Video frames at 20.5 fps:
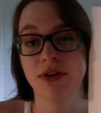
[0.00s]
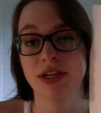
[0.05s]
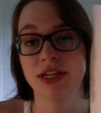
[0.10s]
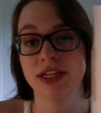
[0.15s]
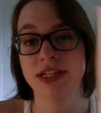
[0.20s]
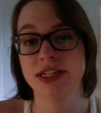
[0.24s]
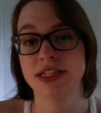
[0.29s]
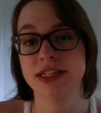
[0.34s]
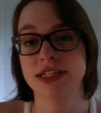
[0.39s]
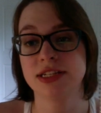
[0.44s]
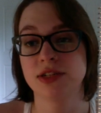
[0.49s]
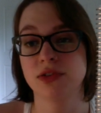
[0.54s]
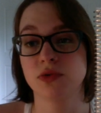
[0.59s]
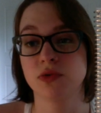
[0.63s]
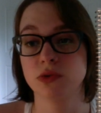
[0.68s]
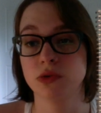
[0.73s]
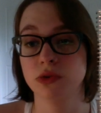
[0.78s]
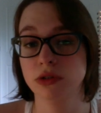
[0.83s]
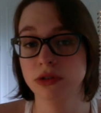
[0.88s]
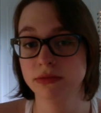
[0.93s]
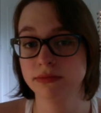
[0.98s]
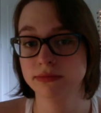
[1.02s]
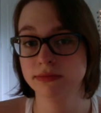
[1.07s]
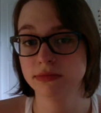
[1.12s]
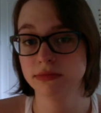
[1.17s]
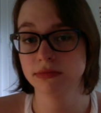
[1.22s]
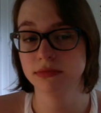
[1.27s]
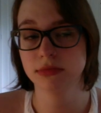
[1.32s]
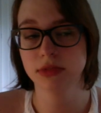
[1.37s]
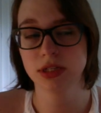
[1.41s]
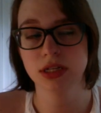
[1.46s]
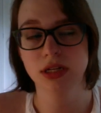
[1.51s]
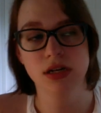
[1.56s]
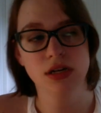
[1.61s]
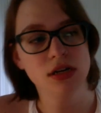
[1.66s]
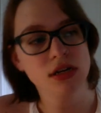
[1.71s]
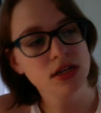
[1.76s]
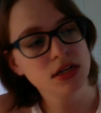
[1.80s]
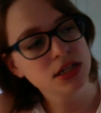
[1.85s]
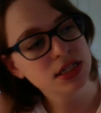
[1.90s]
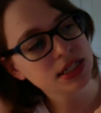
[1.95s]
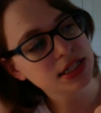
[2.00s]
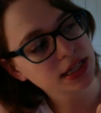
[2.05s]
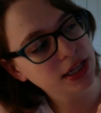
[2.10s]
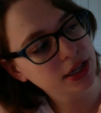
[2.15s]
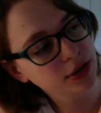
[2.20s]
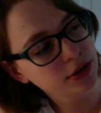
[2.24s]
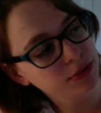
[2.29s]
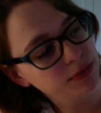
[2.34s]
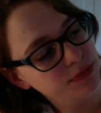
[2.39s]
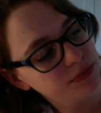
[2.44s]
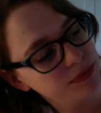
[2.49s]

is school. So